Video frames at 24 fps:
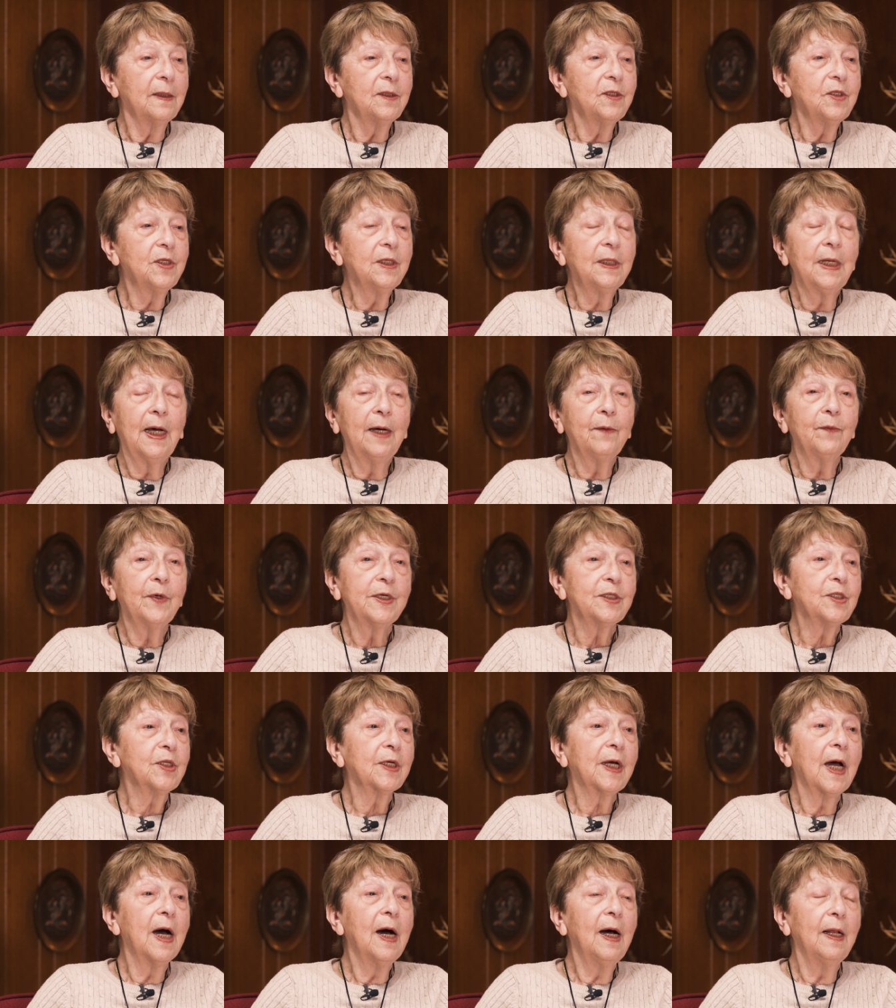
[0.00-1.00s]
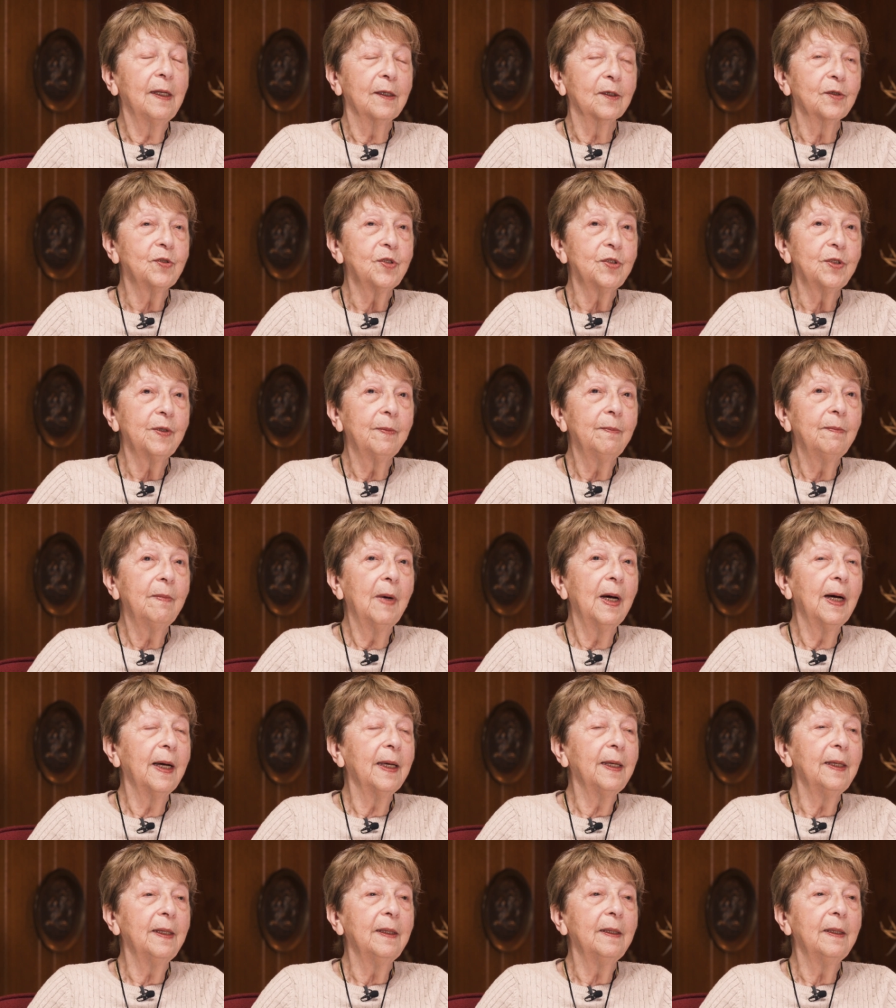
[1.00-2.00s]
till I went to college.
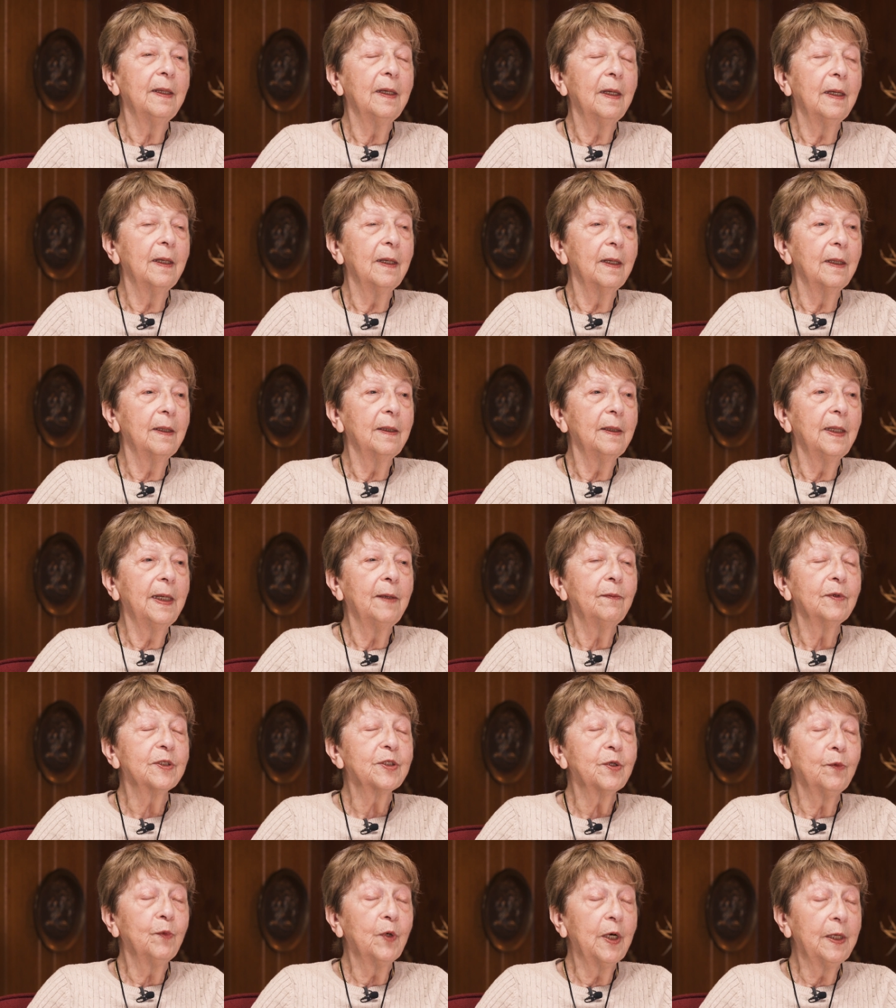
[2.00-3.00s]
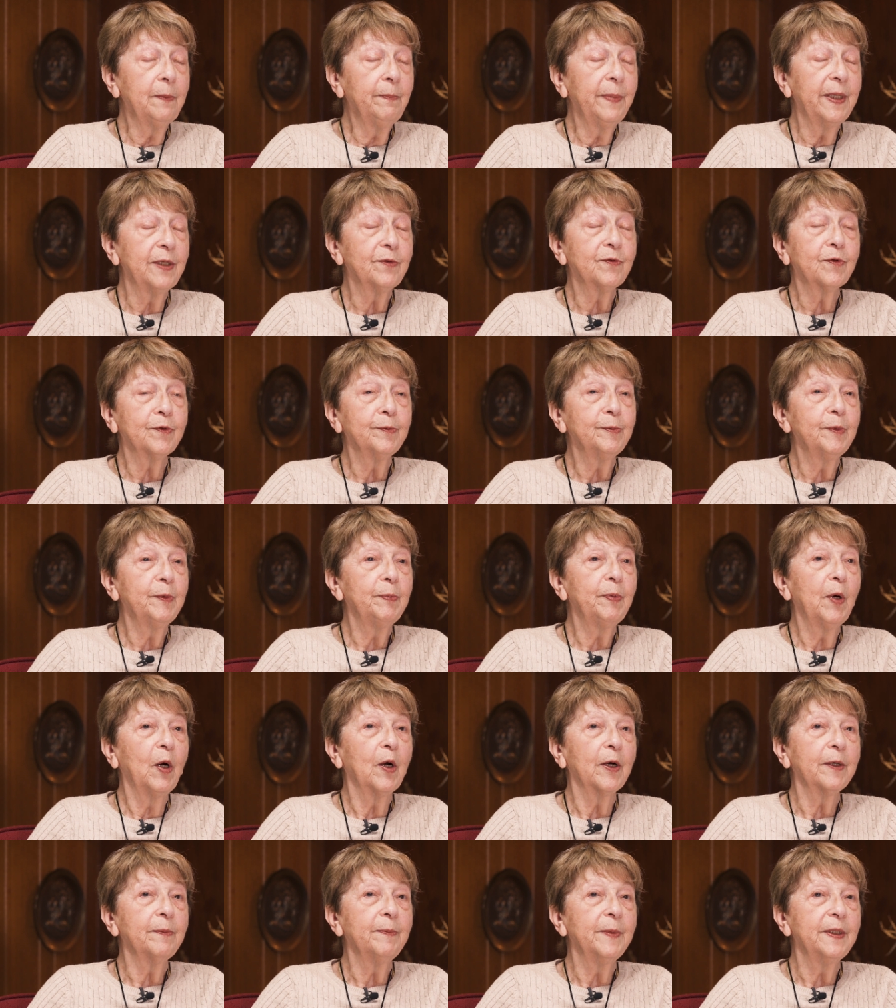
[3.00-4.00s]
It was a one-bedroom
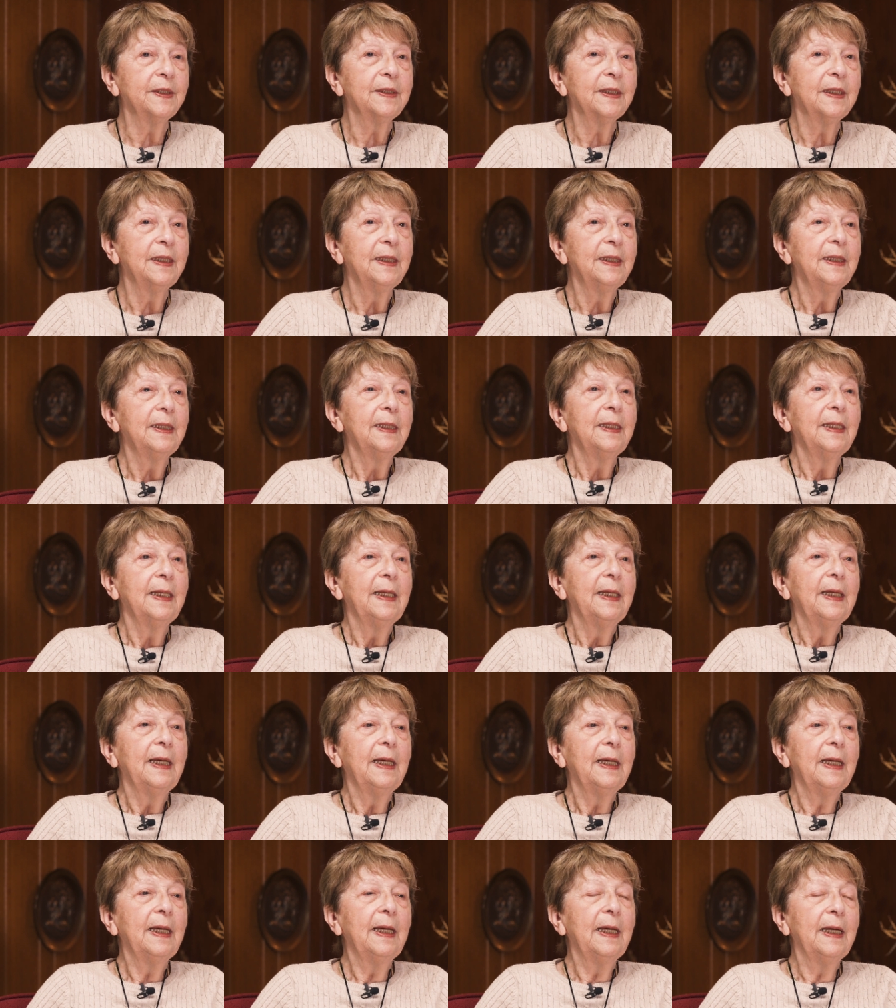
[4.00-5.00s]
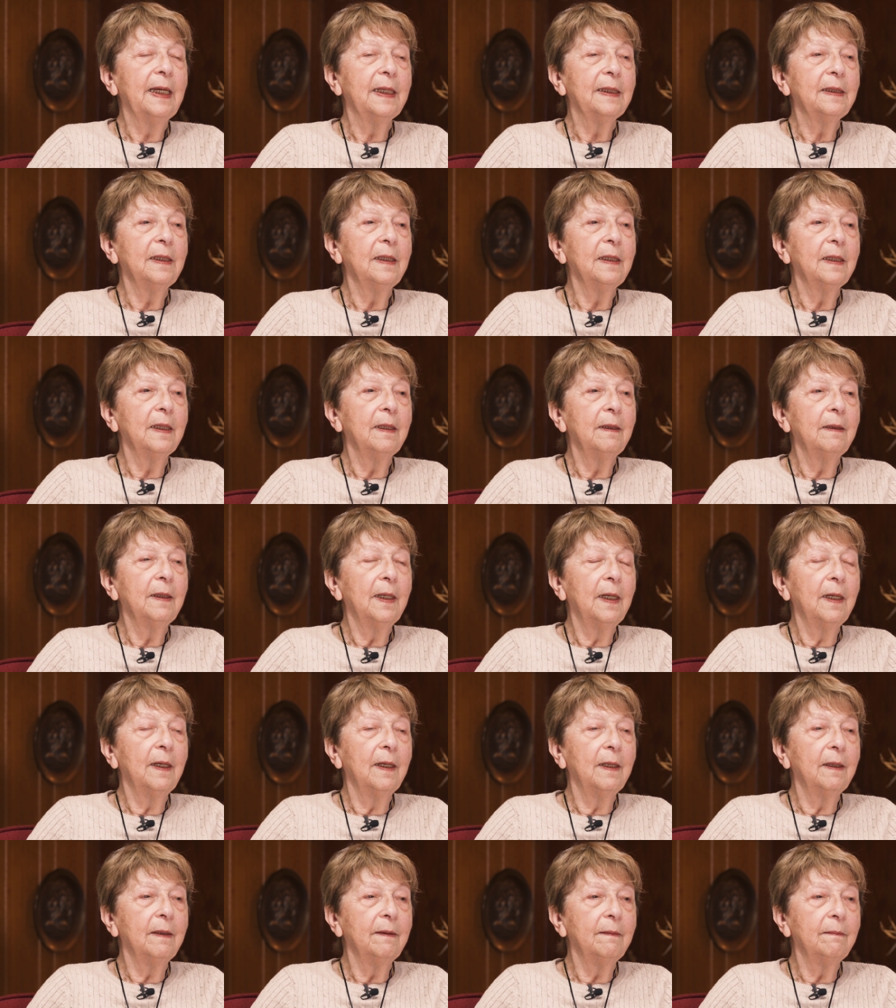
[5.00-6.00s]
apartment, and
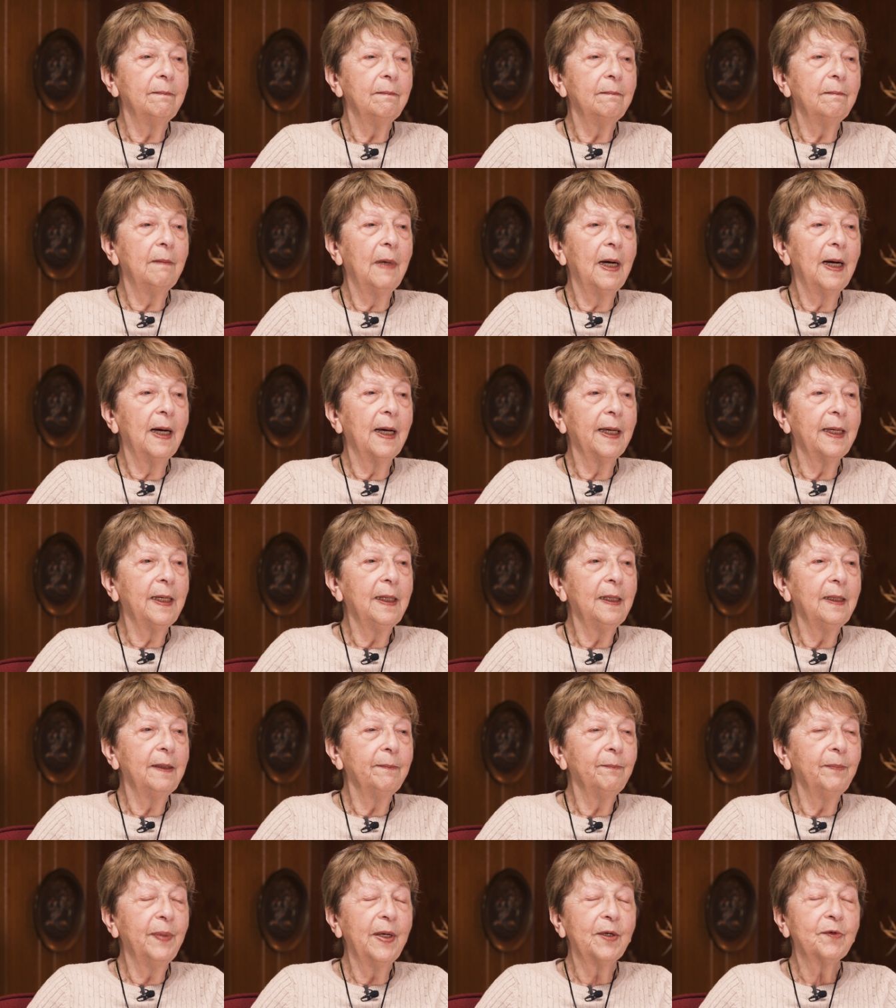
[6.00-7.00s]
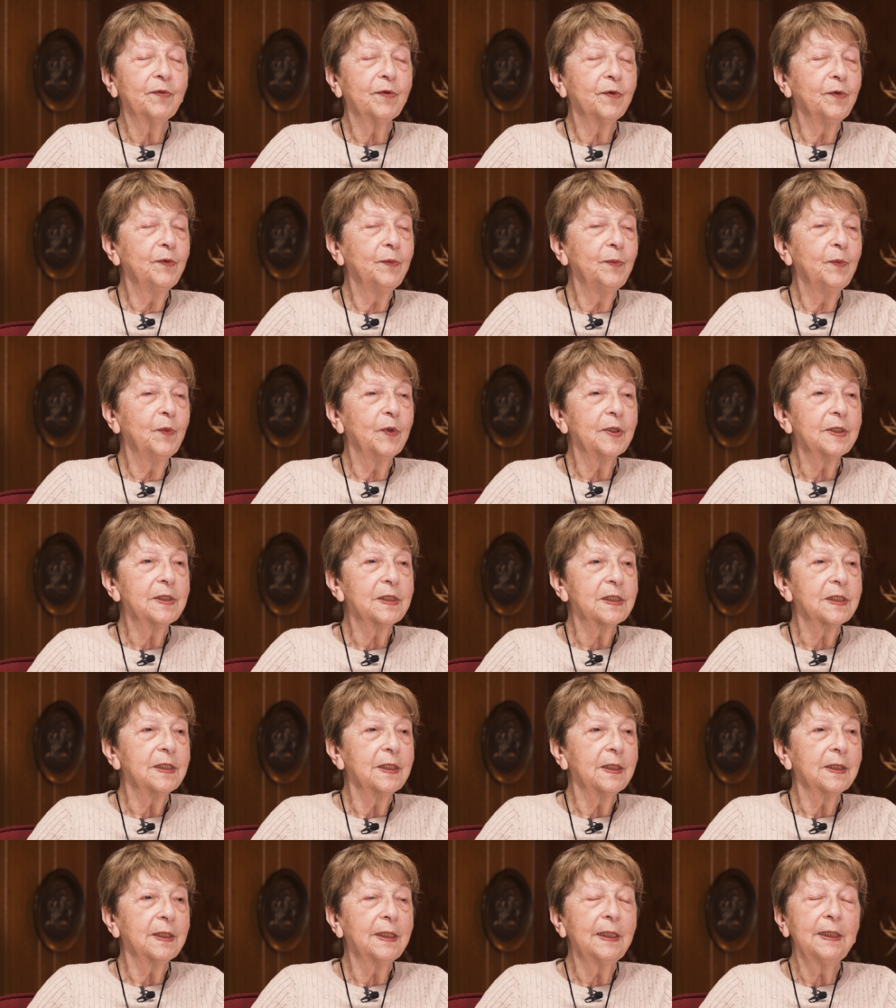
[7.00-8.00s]
my bedroom
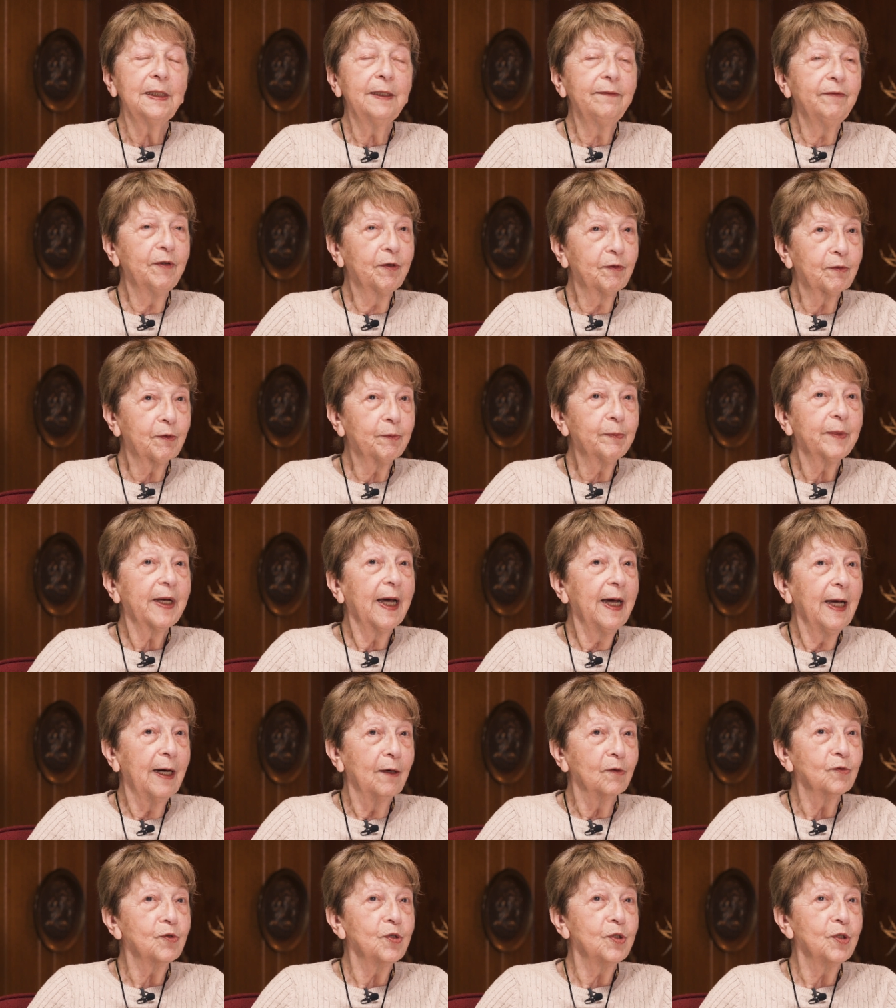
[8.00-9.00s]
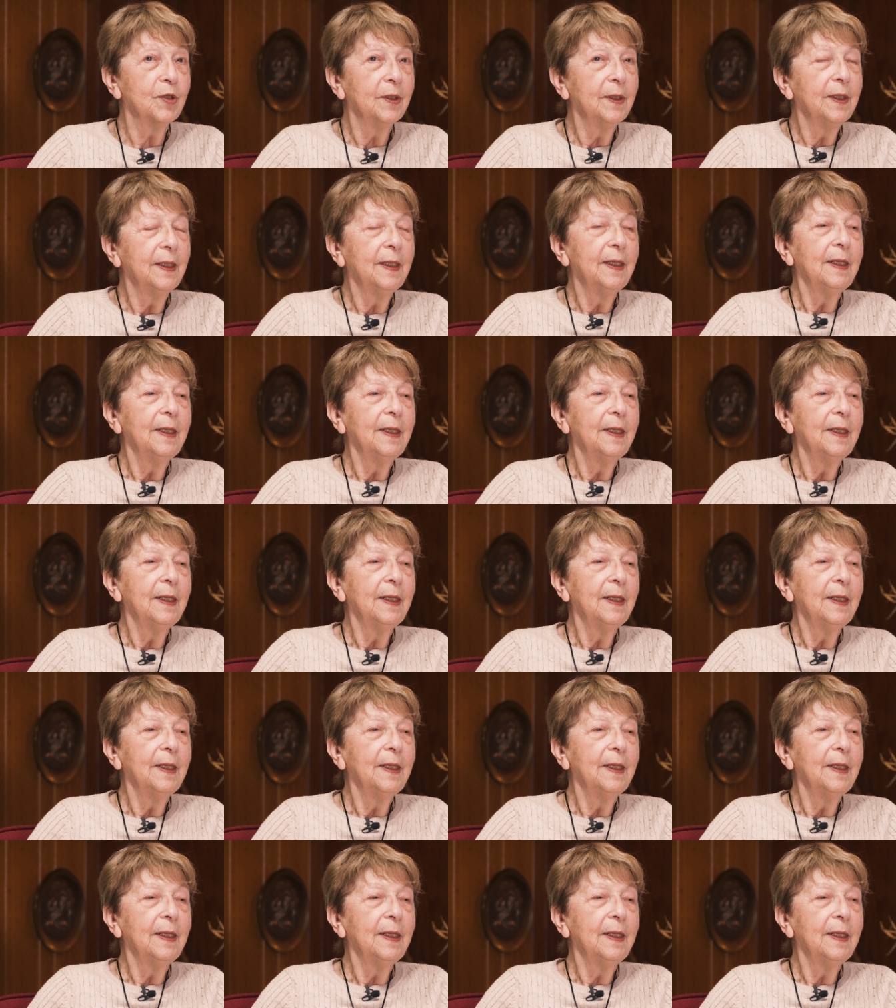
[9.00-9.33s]
was the living room couch.